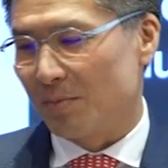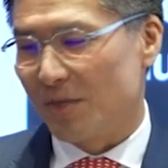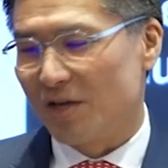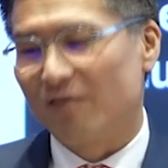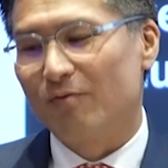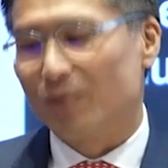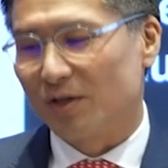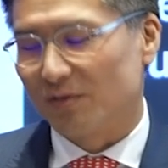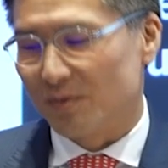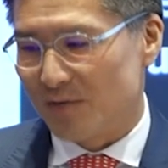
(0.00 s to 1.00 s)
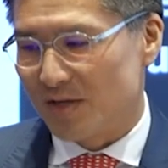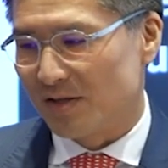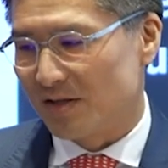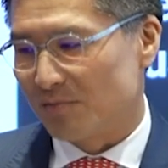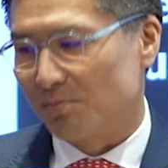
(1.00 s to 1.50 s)
believe one of the
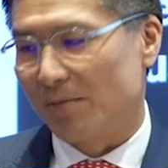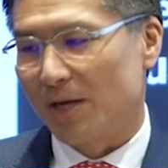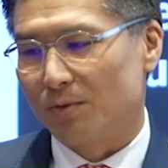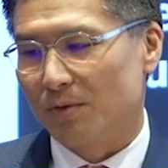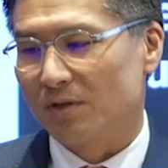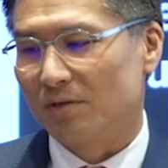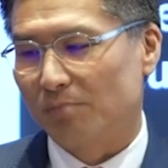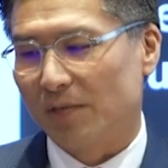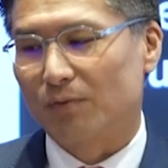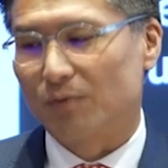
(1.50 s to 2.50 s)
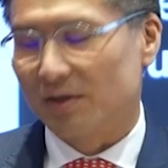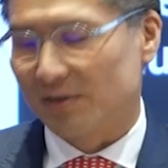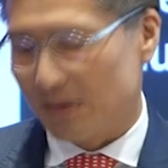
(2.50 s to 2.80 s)
reasons is BlackRock's